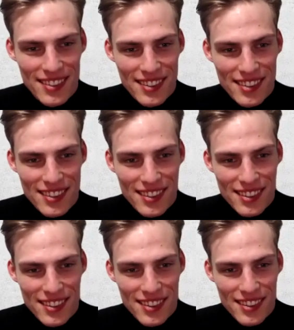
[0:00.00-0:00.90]

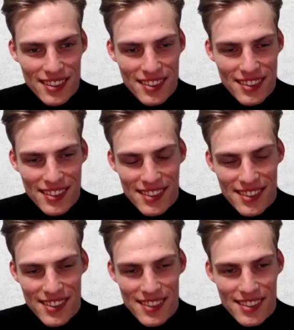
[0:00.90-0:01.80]

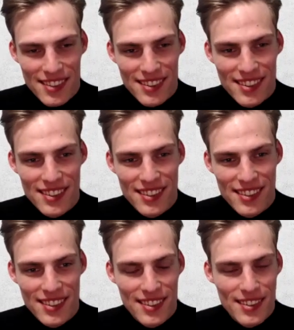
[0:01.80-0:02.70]

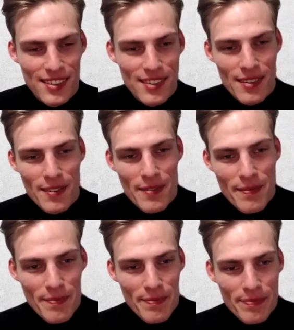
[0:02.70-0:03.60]

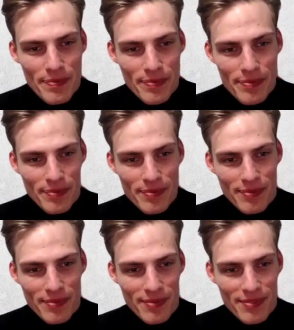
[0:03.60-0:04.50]

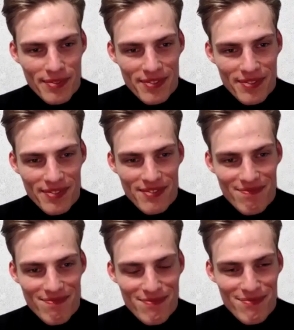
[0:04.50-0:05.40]

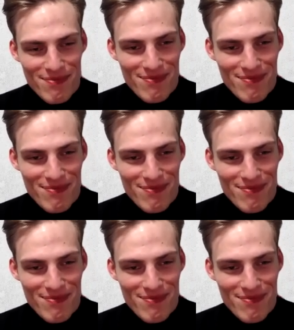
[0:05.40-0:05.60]
This person isn't speaking.